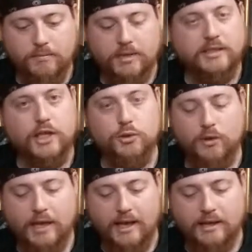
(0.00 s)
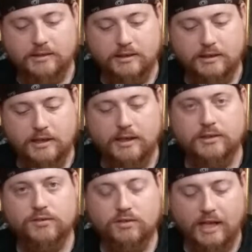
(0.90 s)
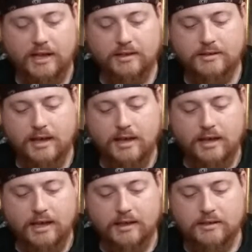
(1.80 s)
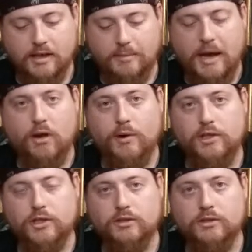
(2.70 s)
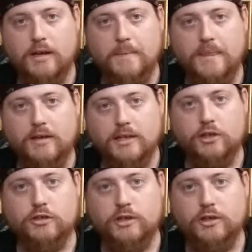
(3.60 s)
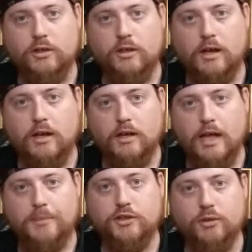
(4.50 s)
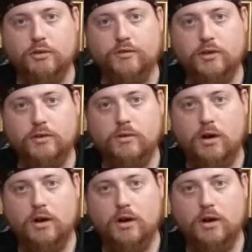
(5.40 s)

the schedule as stands is Power Rangers Ninja Steel episode review